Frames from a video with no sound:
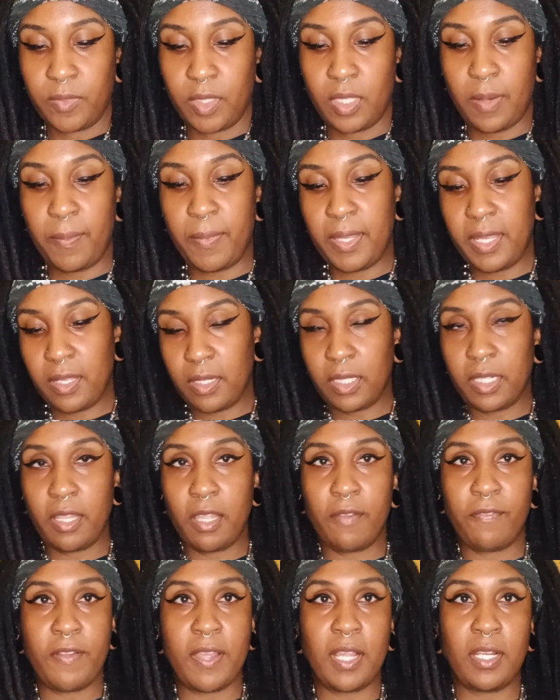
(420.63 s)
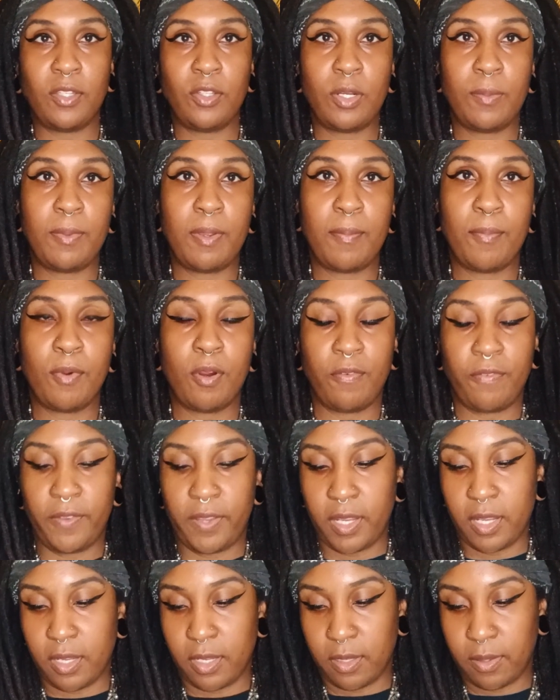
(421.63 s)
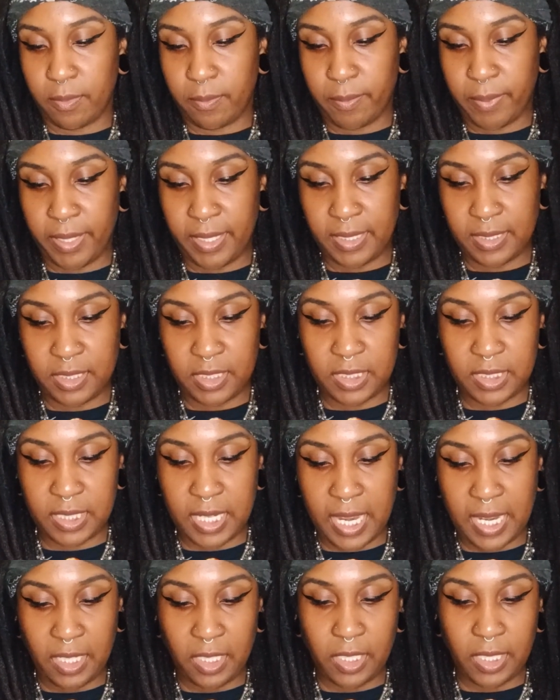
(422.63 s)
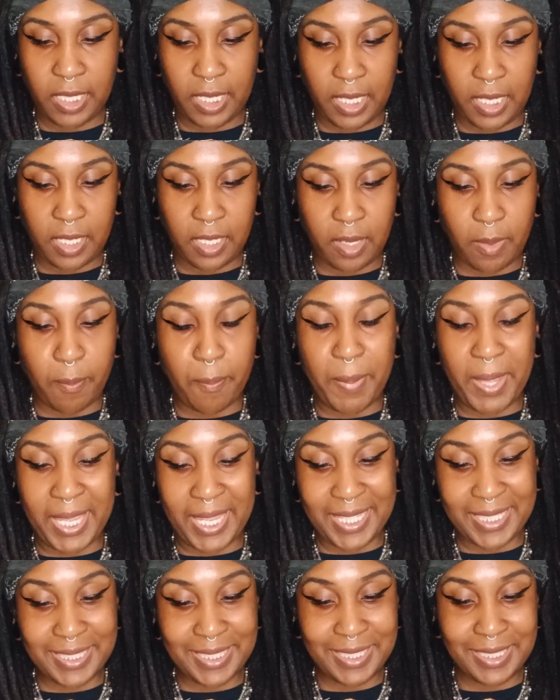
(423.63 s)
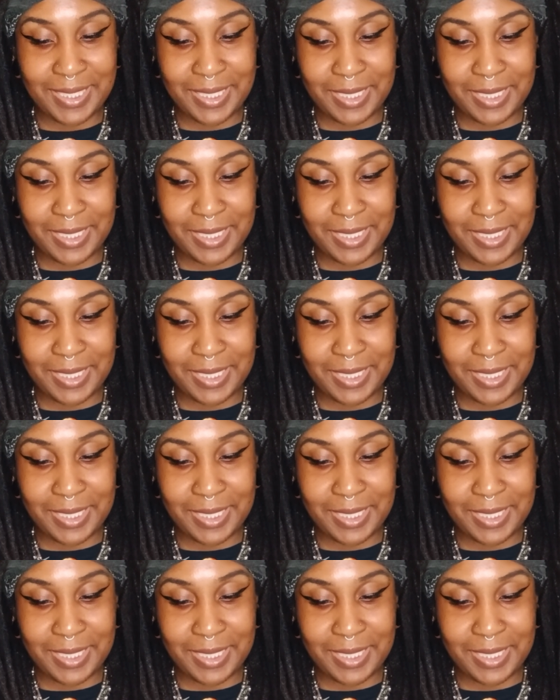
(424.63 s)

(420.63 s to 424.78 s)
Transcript: Let me clarify a little bit more for y'all, but it's just not looking the best.